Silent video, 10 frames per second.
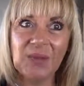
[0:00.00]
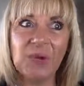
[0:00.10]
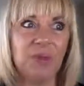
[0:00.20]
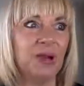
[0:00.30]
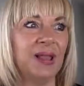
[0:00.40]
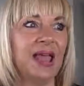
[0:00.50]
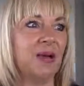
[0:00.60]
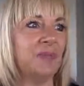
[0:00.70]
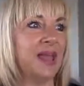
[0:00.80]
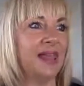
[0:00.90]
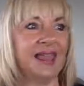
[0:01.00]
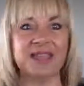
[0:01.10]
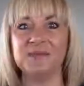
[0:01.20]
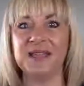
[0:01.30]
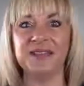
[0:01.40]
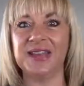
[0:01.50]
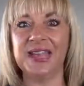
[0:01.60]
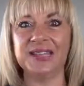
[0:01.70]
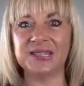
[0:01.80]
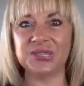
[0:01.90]
Well, how about lucky me that
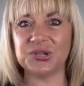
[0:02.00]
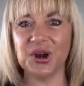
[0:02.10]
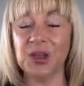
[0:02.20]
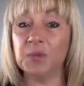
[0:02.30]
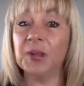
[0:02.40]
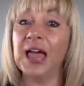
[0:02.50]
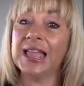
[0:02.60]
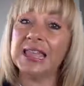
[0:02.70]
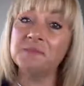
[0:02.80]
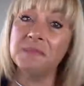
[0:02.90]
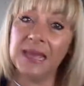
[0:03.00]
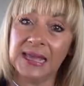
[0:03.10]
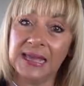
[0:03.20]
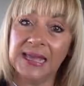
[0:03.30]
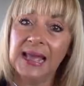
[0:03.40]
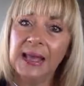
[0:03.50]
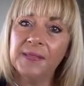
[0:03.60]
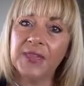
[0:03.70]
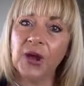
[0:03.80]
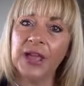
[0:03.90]
he has a stroke? Well, lucky me
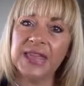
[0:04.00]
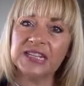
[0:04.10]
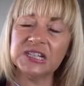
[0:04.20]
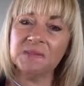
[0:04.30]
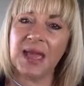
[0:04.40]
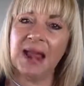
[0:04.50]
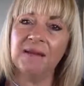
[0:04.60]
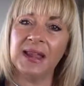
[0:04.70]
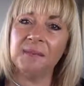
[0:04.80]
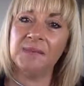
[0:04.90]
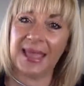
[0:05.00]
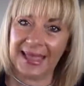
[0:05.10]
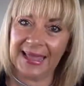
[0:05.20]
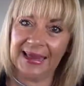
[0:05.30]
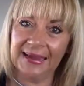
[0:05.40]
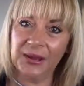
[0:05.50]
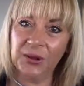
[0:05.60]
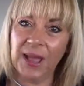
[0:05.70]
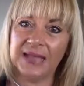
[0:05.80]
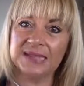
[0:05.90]
that I get to marry a man
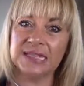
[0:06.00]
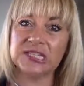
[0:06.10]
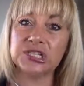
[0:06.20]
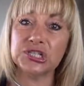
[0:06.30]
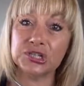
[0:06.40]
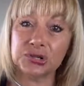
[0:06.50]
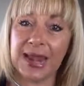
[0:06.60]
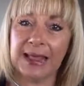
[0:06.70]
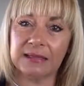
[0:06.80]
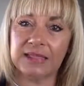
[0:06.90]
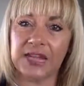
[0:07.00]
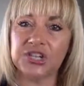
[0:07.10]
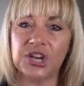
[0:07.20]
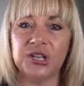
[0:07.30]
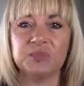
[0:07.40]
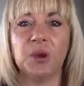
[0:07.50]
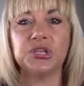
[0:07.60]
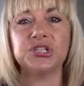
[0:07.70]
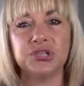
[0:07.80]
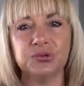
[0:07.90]
who has the strength and shows
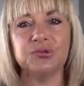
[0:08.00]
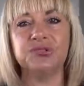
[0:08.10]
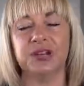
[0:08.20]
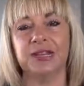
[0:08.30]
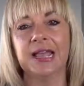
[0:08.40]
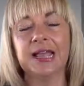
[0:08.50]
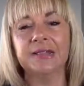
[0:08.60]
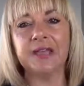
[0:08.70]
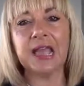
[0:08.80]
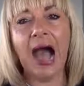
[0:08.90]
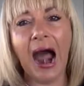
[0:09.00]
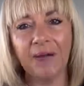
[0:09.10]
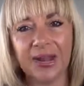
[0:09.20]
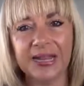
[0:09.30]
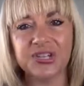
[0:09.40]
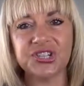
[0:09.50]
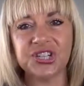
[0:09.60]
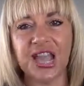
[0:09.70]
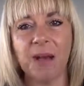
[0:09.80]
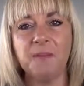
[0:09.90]
my children the courage
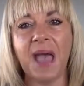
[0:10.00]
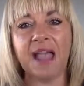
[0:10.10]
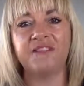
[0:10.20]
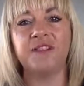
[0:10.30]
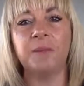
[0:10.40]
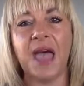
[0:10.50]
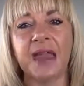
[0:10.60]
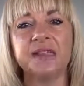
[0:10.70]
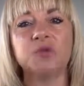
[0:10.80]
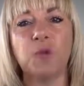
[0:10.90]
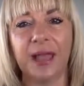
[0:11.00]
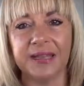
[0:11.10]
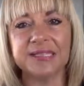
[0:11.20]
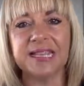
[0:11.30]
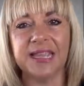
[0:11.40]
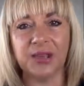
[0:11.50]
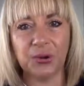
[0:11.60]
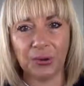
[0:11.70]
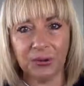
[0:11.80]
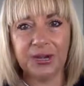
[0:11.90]
to come back from that as well as he
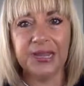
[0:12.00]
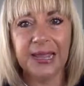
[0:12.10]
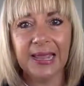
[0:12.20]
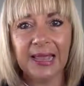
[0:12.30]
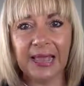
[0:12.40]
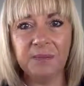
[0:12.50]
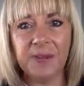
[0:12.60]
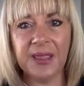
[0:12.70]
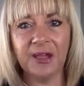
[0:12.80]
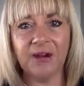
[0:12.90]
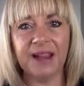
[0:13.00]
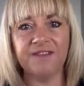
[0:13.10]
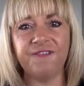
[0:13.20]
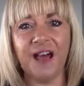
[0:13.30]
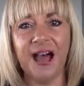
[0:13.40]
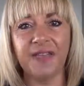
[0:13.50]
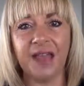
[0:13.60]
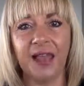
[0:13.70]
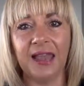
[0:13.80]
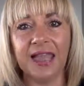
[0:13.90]
could and be a great
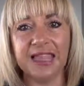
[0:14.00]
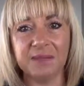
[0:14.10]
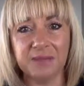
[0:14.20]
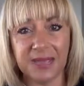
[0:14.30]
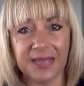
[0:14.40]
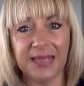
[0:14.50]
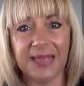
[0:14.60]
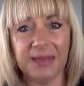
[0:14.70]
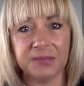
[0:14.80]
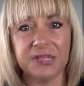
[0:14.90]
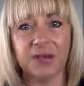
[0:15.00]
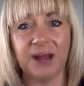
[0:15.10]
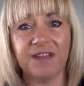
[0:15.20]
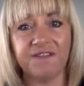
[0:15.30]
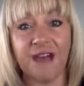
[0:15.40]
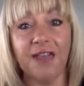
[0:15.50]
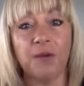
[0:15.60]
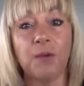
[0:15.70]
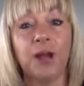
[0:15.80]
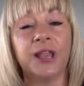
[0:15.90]
father. Lucky me, he was a great
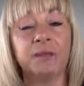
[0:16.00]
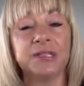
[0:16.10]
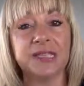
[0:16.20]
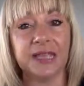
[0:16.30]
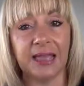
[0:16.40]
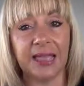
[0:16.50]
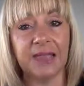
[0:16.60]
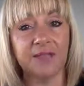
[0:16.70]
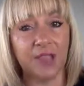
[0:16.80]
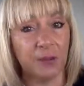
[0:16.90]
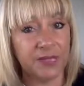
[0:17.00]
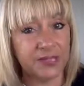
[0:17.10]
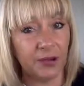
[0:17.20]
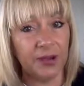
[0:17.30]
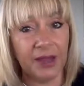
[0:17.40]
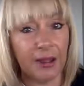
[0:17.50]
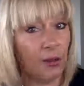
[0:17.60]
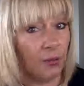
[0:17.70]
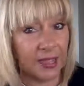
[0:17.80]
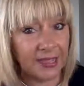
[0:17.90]
father while he was here, even though he's no
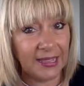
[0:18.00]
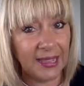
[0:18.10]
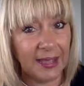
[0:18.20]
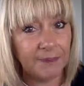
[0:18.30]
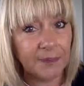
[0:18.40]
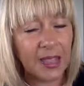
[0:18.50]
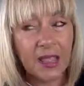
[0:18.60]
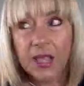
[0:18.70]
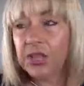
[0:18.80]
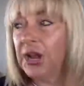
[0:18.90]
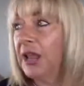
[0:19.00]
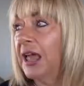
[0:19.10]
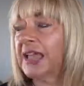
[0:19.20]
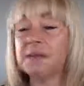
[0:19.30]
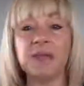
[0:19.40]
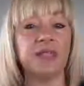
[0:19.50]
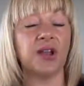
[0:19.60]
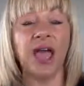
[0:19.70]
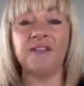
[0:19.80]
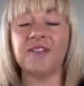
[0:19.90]
longer here. Lucky me
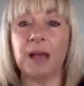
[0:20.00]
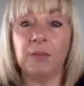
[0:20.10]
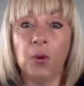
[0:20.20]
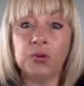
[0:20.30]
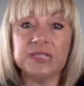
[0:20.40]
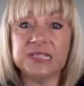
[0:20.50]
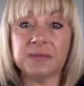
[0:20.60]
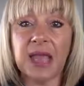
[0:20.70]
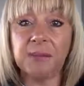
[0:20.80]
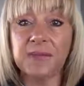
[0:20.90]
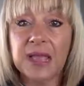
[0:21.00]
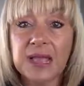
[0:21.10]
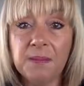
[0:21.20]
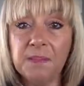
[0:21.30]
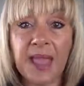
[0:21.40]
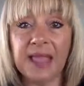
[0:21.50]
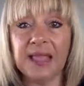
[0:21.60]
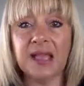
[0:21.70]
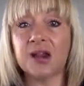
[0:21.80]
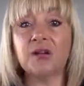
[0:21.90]
that I have autism come
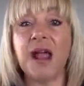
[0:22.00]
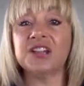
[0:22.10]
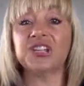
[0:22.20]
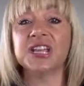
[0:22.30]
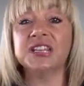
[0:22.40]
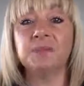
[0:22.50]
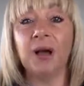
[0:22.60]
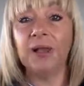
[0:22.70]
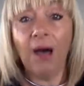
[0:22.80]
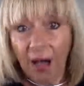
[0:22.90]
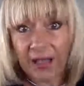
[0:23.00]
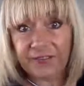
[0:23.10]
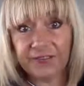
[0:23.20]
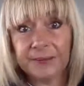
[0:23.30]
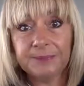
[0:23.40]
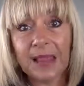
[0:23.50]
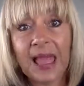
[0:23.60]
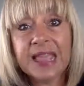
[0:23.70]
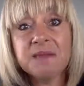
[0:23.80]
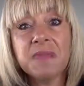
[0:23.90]
banging and crashing into my life.
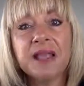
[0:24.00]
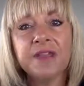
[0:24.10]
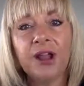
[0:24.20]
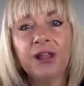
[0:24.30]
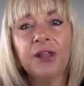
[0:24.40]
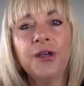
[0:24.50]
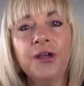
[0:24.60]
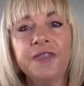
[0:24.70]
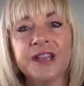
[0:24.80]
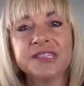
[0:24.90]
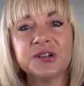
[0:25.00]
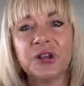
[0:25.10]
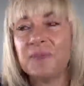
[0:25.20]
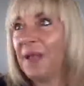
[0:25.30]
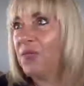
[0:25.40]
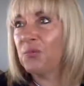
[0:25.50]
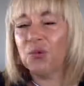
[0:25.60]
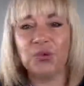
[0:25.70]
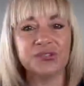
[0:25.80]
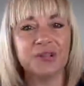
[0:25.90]
Lucky me that I learned that it's not about the
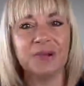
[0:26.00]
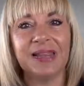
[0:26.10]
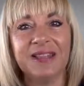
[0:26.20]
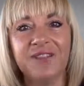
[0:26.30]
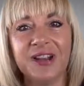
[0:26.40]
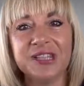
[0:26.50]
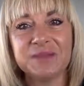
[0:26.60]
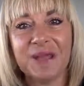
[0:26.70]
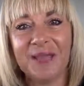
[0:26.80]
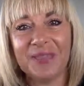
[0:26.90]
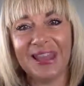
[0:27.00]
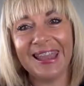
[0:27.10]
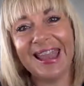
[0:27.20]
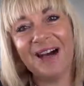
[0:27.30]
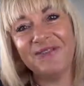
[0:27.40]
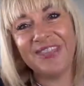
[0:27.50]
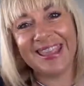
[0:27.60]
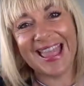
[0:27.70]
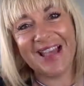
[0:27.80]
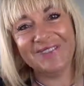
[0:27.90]
walls that we live in, it's about the love
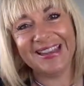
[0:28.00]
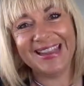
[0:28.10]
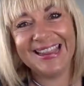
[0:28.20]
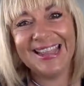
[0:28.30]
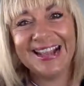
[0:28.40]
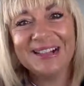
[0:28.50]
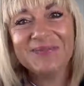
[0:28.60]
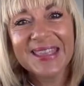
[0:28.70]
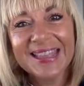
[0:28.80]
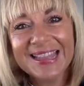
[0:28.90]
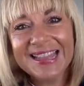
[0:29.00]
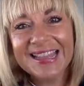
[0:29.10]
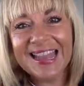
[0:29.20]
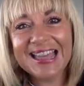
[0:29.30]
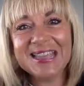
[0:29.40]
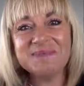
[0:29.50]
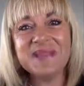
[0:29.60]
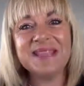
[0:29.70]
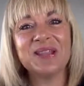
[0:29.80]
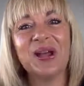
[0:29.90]
that you have in here. Lucky
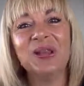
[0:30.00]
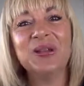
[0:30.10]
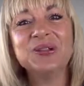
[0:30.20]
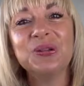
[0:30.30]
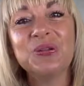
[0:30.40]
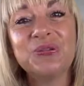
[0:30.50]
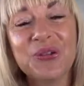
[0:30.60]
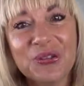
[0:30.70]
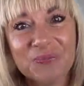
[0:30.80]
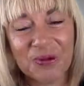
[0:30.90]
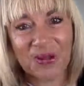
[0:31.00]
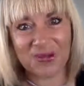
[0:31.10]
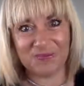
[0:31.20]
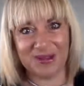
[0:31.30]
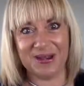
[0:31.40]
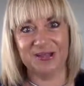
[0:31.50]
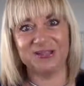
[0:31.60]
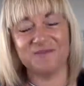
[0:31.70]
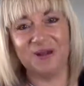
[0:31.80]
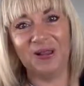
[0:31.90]
me that I learned to look through the broken
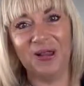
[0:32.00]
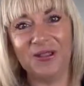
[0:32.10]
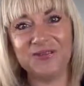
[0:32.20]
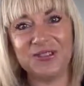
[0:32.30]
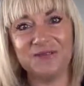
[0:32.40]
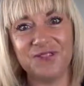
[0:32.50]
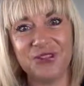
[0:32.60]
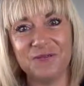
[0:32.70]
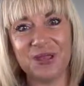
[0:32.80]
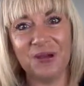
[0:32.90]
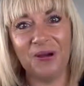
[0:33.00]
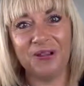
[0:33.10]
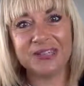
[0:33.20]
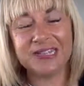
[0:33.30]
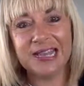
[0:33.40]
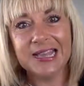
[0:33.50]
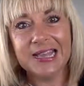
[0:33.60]
windows of my life to the view beyond.